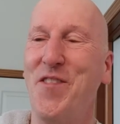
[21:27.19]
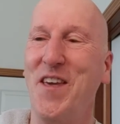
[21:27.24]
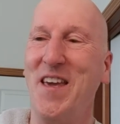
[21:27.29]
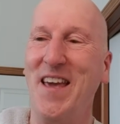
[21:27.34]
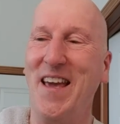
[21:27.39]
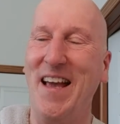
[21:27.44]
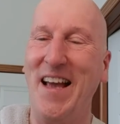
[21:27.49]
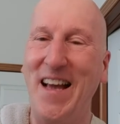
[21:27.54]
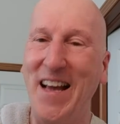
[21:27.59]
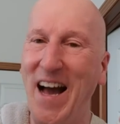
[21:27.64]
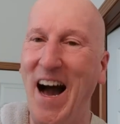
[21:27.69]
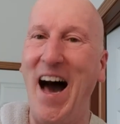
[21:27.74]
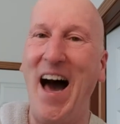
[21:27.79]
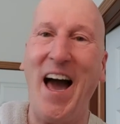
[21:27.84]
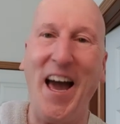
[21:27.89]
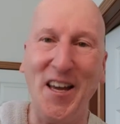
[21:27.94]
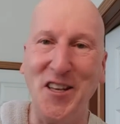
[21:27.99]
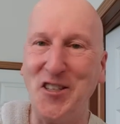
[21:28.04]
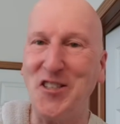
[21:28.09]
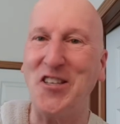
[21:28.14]
the
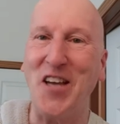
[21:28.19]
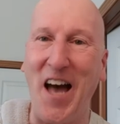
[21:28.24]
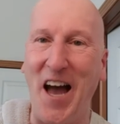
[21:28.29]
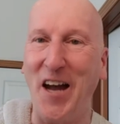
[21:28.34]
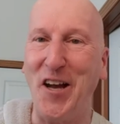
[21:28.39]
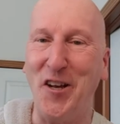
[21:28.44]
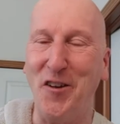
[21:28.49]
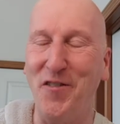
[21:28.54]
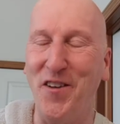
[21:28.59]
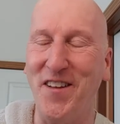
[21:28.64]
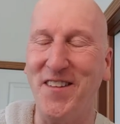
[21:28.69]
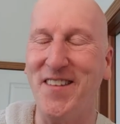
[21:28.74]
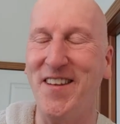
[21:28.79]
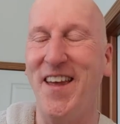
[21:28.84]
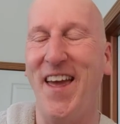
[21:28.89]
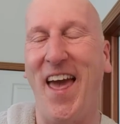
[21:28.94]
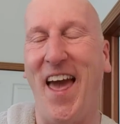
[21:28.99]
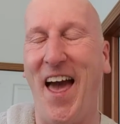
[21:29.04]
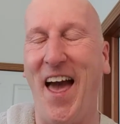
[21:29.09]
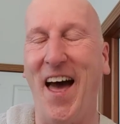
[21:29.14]
guy side of
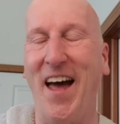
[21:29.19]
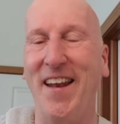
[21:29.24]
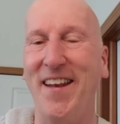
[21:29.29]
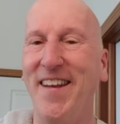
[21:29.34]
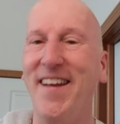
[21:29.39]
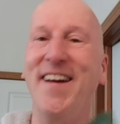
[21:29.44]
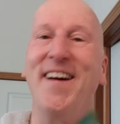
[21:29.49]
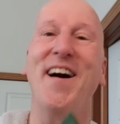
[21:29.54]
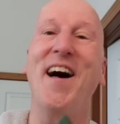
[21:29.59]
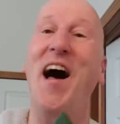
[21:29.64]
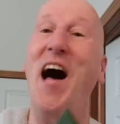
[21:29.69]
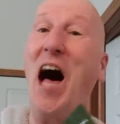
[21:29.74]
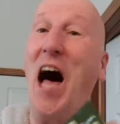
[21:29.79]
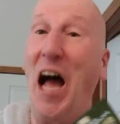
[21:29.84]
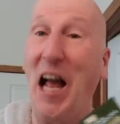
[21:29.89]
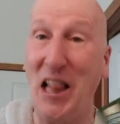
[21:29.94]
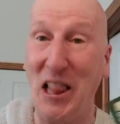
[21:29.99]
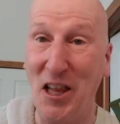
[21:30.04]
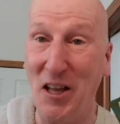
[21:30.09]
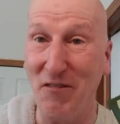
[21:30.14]
it and
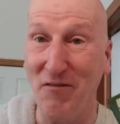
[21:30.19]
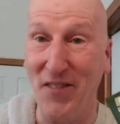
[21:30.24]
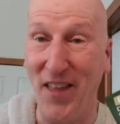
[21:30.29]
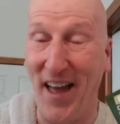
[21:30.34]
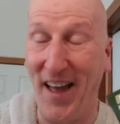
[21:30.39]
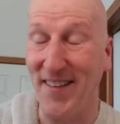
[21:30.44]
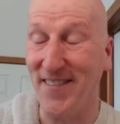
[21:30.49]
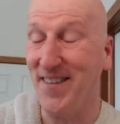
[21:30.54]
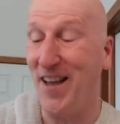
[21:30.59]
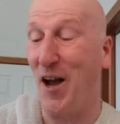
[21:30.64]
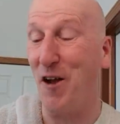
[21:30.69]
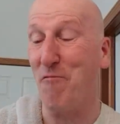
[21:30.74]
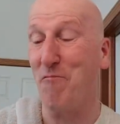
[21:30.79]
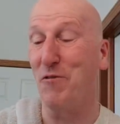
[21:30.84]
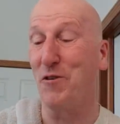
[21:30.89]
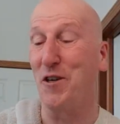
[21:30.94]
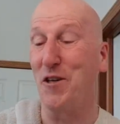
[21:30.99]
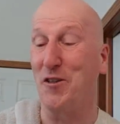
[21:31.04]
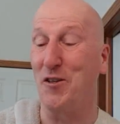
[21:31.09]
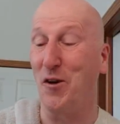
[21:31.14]
I love that. I
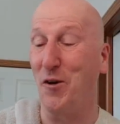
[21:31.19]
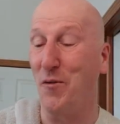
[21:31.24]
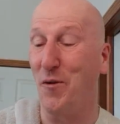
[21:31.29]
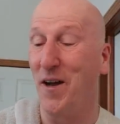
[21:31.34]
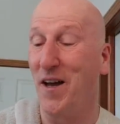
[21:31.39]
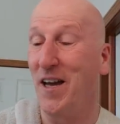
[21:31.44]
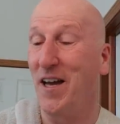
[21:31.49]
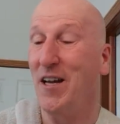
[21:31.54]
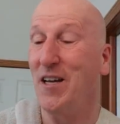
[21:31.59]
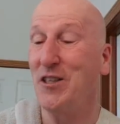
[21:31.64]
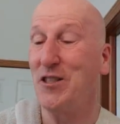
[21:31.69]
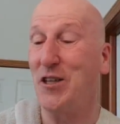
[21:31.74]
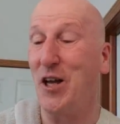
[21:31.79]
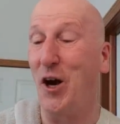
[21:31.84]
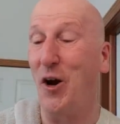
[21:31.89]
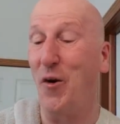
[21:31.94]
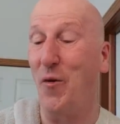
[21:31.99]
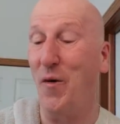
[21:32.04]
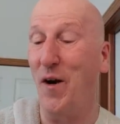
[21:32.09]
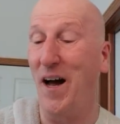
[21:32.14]
really do.
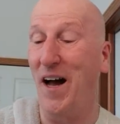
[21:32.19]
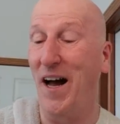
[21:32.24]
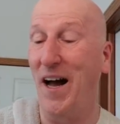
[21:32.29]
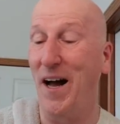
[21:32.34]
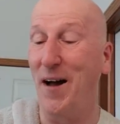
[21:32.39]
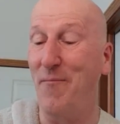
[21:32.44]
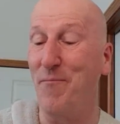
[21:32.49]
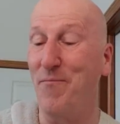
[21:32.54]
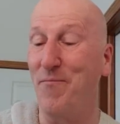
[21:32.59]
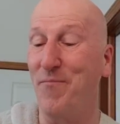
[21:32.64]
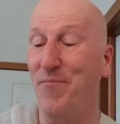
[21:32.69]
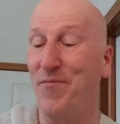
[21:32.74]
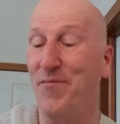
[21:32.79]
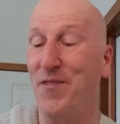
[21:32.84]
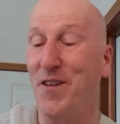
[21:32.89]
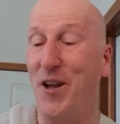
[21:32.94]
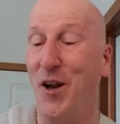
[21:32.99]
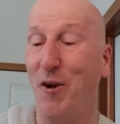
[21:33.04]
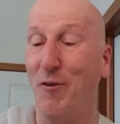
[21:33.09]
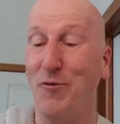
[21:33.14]
So,
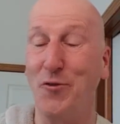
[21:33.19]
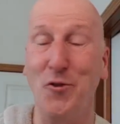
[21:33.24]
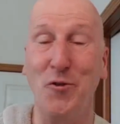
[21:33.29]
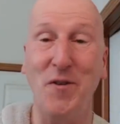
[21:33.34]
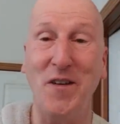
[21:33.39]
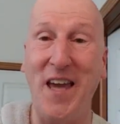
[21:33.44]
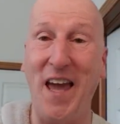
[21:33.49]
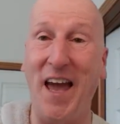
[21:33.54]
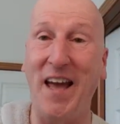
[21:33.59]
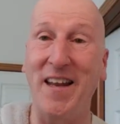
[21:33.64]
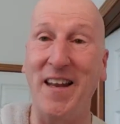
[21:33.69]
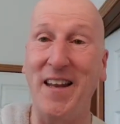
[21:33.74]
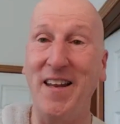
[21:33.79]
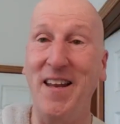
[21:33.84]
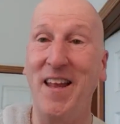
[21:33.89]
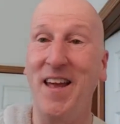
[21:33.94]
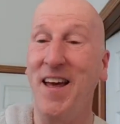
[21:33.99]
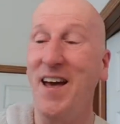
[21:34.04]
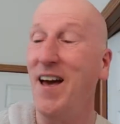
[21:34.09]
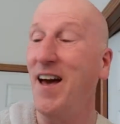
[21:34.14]
um, you know, Duke
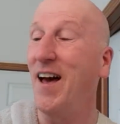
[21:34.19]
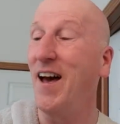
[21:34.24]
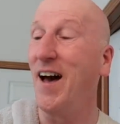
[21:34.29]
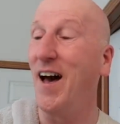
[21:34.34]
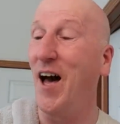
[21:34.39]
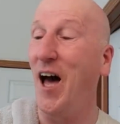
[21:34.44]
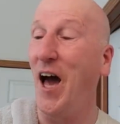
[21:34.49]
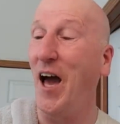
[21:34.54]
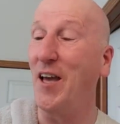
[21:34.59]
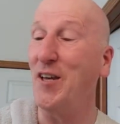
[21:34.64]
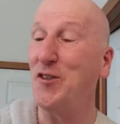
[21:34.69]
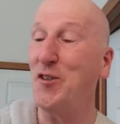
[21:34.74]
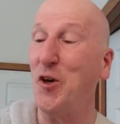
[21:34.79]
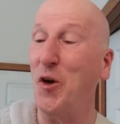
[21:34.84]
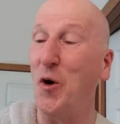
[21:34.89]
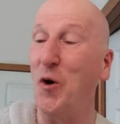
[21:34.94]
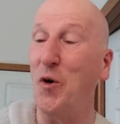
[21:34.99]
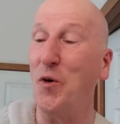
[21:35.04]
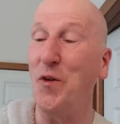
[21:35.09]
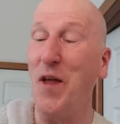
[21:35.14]
Cannon, uh, ice
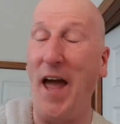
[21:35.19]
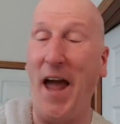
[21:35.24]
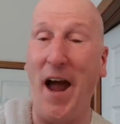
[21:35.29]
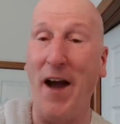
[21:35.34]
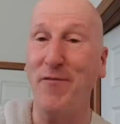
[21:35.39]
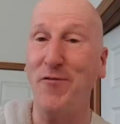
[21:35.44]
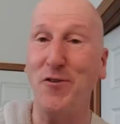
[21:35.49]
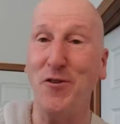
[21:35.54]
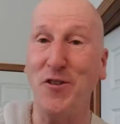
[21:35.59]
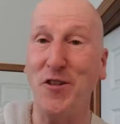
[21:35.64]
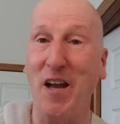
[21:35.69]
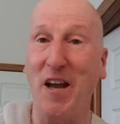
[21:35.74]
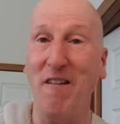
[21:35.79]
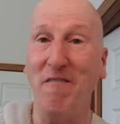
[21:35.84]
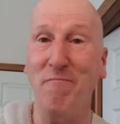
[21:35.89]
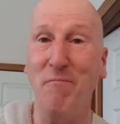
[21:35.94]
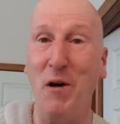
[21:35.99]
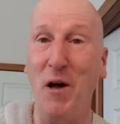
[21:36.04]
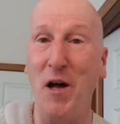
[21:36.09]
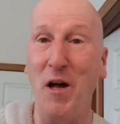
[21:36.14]
cold
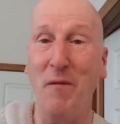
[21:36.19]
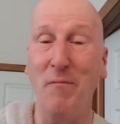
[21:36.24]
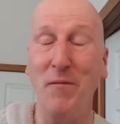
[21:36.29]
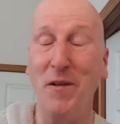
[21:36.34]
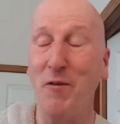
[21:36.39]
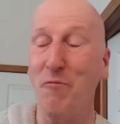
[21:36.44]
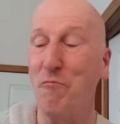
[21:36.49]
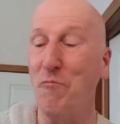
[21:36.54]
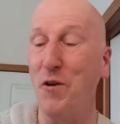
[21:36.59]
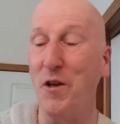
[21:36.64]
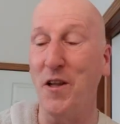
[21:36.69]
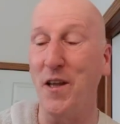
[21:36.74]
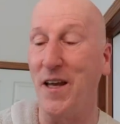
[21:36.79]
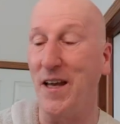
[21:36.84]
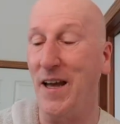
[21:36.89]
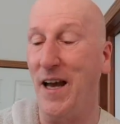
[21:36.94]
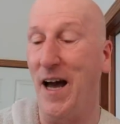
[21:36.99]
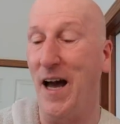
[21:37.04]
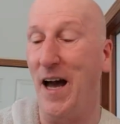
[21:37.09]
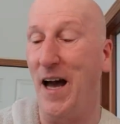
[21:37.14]
aftershave balm,
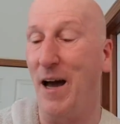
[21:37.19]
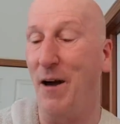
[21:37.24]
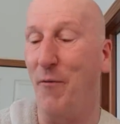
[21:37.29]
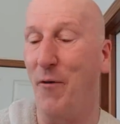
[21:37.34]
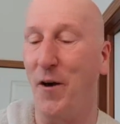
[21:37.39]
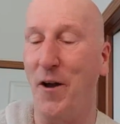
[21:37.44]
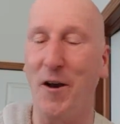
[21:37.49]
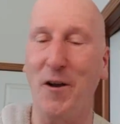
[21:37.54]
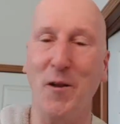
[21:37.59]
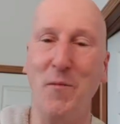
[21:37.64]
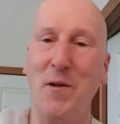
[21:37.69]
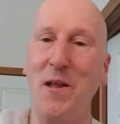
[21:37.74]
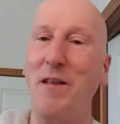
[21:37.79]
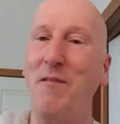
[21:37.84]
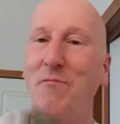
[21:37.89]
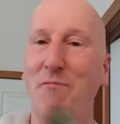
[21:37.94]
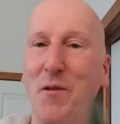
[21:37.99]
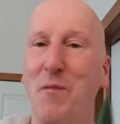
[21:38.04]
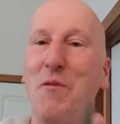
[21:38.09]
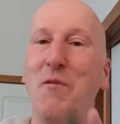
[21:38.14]
really. Uh, well, here, let
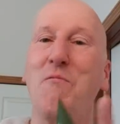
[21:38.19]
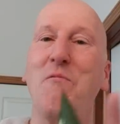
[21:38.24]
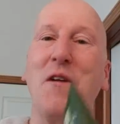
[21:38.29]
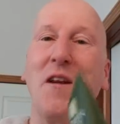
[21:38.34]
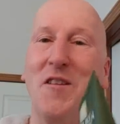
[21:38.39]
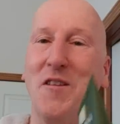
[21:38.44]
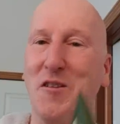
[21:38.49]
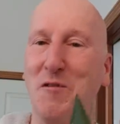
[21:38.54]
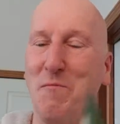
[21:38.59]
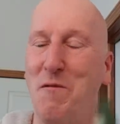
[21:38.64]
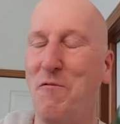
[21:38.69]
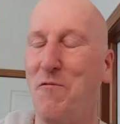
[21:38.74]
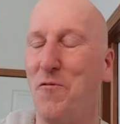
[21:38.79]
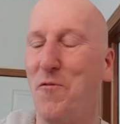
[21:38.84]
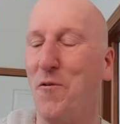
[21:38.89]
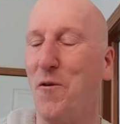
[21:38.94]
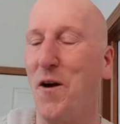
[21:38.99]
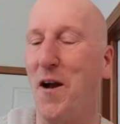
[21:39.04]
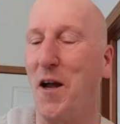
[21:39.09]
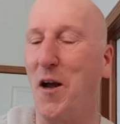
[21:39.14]
me, let me read this
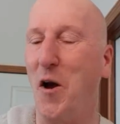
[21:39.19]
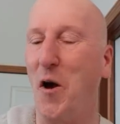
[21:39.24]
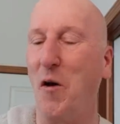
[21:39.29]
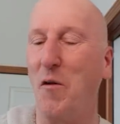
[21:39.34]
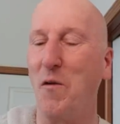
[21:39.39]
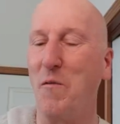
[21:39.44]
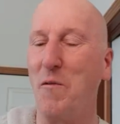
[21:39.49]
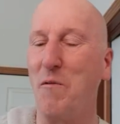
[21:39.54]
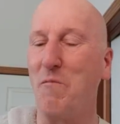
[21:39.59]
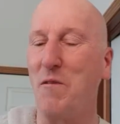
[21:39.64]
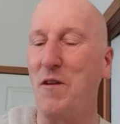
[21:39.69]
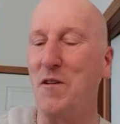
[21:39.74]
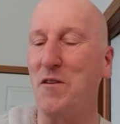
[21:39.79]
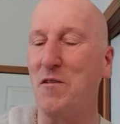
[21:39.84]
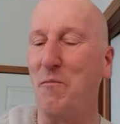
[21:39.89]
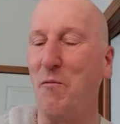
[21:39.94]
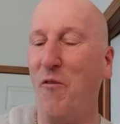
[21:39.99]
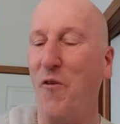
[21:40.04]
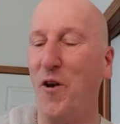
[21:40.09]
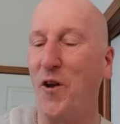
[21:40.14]
before I go. Let me read
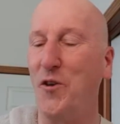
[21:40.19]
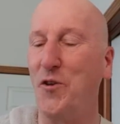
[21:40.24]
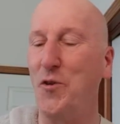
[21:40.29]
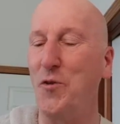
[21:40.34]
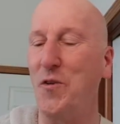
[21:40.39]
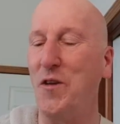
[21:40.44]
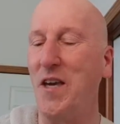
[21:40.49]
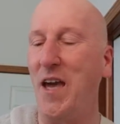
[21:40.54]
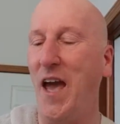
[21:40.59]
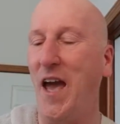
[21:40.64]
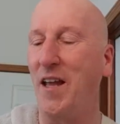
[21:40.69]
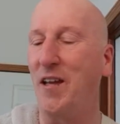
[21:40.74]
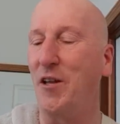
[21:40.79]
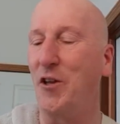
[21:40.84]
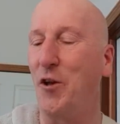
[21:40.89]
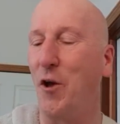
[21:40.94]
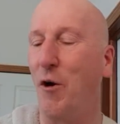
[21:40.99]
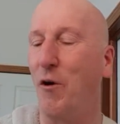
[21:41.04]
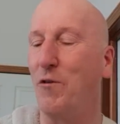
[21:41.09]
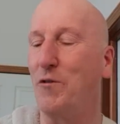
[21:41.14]
this for you. Duke
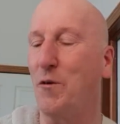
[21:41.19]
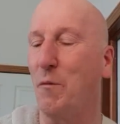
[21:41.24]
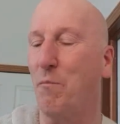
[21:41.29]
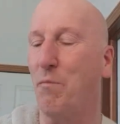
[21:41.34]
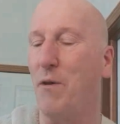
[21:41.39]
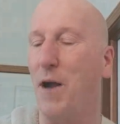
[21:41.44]
Cannon knows a